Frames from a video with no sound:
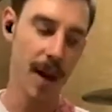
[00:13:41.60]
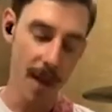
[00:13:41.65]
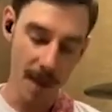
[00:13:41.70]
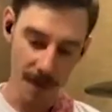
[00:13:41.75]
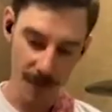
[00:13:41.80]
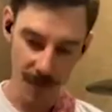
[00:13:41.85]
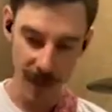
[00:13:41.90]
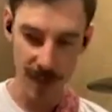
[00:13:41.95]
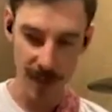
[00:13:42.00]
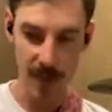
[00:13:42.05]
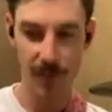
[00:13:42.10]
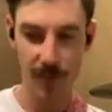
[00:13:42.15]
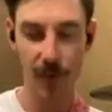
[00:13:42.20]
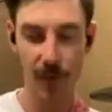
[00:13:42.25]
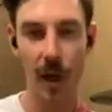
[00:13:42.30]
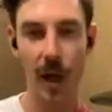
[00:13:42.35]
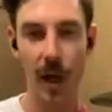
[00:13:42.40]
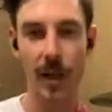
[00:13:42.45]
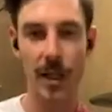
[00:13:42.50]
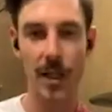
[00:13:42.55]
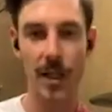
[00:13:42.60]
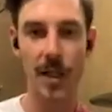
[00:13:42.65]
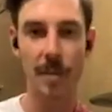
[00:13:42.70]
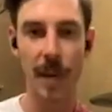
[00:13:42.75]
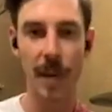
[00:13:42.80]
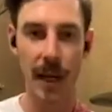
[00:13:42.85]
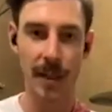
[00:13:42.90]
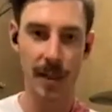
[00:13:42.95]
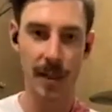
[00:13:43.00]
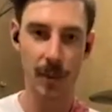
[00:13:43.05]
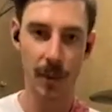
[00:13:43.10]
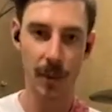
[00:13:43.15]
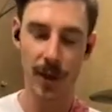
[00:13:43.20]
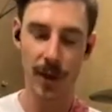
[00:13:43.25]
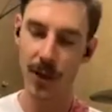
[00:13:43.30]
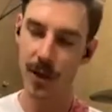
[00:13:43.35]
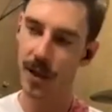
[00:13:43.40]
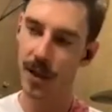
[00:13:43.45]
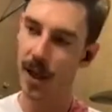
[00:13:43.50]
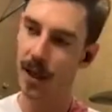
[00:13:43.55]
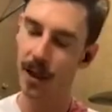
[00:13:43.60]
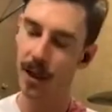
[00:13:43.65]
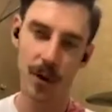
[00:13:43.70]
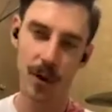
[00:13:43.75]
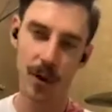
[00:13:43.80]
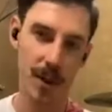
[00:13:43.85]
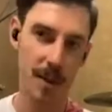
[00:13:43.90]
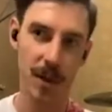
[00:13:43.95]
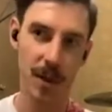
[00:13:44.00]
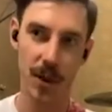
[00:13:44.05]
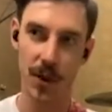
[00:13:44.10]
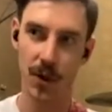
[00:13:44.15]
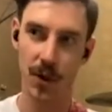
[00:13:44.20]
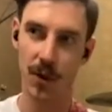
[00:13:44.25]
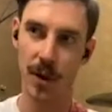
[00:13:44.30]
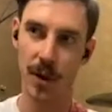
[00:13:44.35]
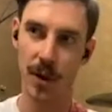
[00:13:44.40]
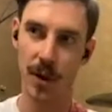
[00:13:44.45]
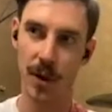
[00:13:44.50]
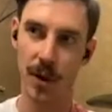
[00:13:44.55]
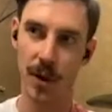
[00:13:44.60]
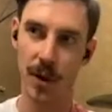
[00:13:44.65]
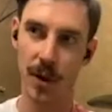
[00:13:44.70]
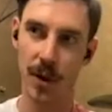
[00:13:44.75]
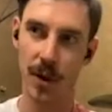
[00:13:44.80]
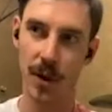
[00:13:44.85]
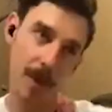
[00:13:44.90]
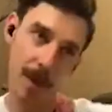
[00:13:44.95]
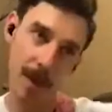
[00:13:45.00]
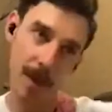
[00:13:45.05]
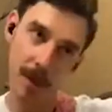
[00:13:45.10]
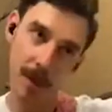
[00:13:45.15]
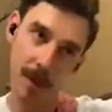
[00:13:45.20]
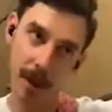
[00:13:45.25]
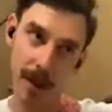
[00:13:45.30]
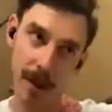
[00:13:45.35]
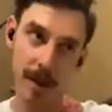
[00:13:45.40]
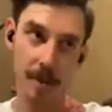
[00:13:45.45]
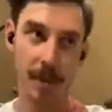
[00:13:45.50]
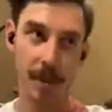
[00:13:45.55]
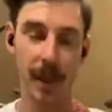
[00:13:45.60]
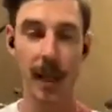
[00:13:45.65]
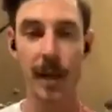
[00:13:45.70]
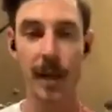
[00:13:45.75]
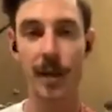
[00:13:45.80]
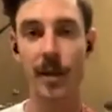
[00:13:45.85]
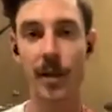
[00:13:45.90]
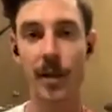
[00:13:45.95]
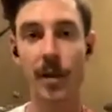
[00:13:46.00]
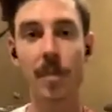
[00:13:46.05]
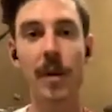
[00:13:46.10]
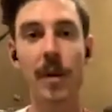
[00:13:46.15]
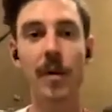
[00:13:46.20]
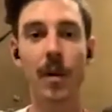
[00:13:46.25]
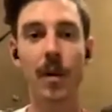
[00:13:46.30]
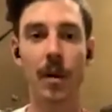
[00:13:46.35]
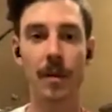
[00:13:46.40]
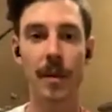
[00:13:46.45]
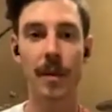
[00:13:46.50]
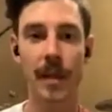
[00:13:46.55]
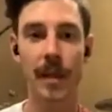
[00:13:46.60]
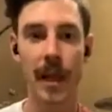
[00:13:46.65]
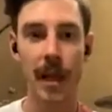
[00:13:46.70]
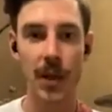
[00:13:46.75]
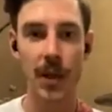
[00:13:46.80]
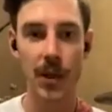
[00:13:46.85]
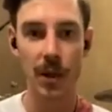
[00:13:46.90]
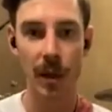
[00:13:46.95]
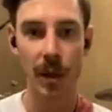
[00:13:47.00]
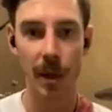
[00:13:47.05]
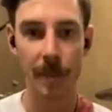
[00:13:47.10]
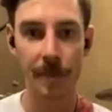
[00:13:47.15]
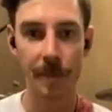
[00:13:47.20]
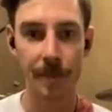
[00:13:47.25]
fanciful, unexpected way, just like a Christmas tree, right? Pretty boring and plain until you put the ornamentation on.